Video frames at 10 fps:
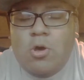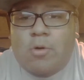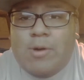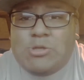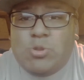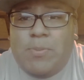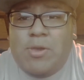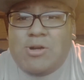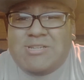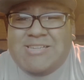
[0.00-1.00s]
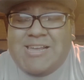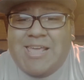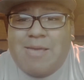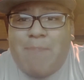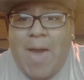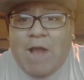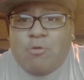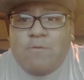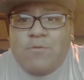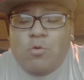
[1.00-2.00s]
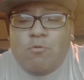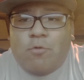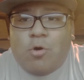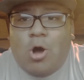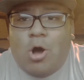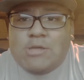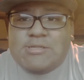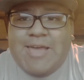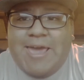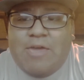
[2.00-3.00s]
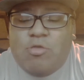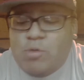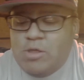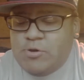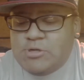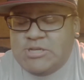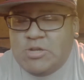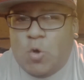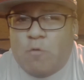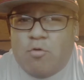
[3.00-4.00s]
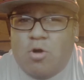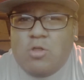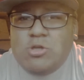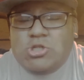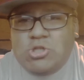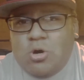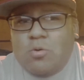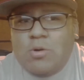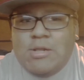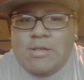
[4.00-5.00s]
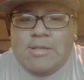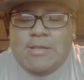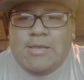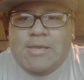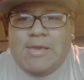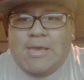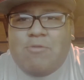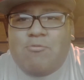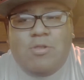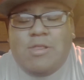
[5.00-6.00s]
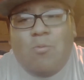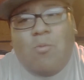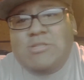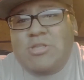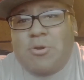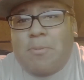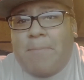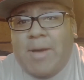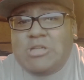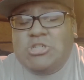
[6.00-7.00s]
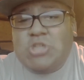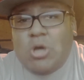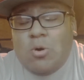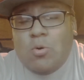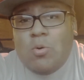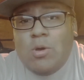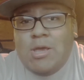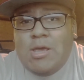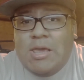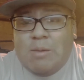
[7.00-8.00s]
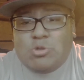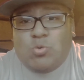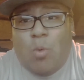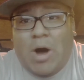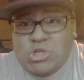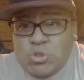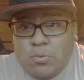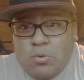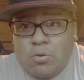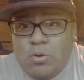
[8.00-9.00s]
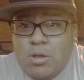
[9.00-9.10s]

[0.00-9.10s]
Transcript: All right, this will be your TNA Impact review for August 8th, 2013. Overall, the show, it really wasn't their best show. It was watchable,